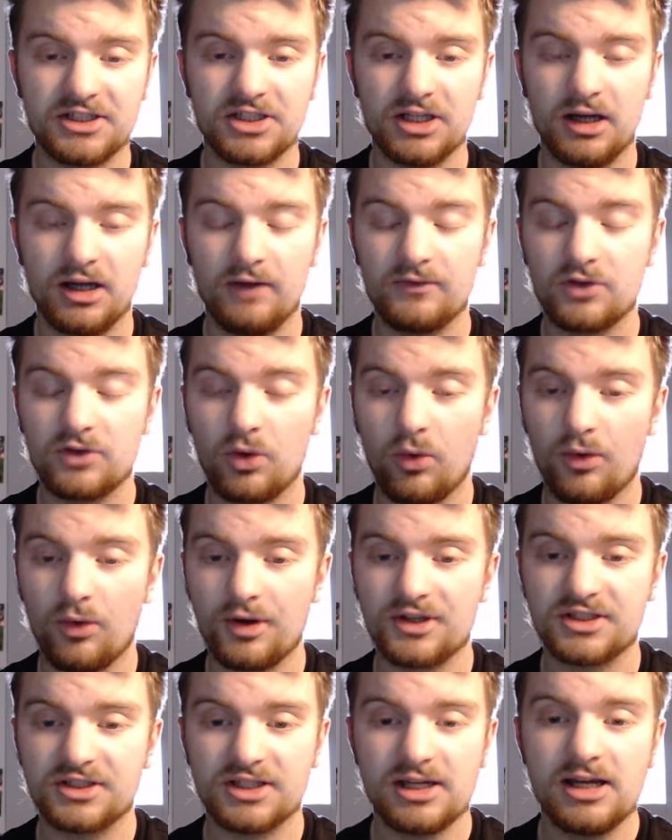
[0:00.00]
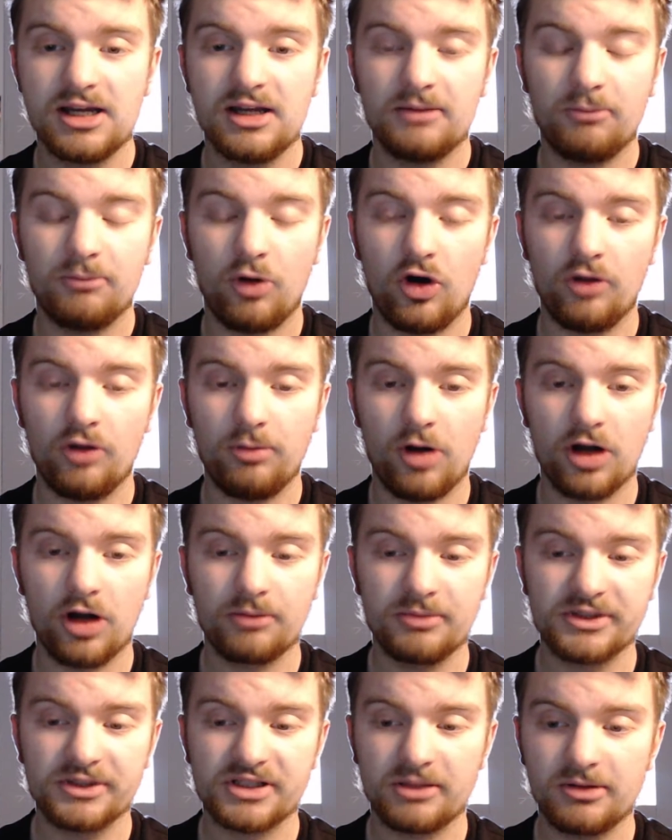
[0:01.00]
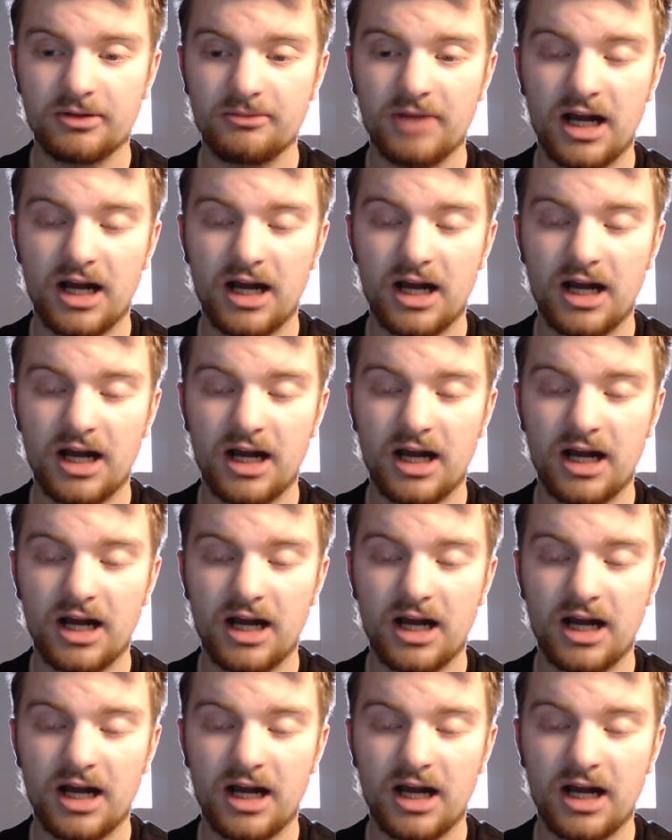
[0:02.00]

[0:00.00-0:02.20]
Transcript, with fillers: Of course, Paul Pogba is coming